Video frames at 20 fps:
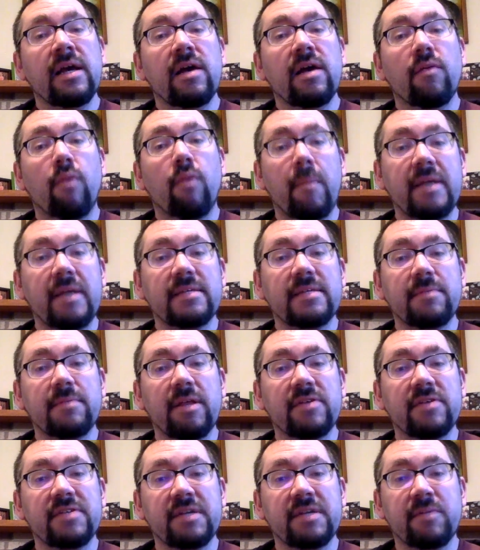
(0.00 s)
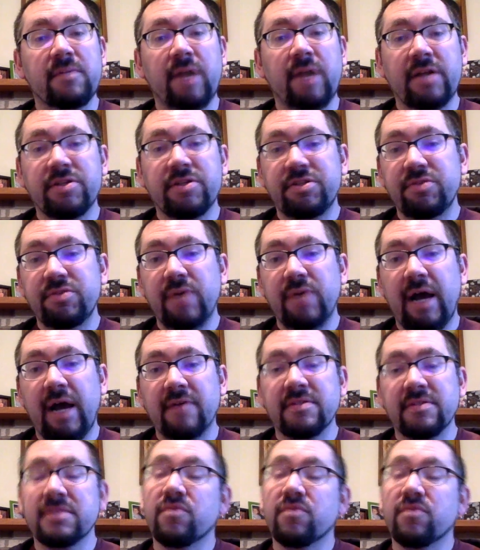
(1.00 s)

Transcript: What makes up the legislative branch? 2 houses.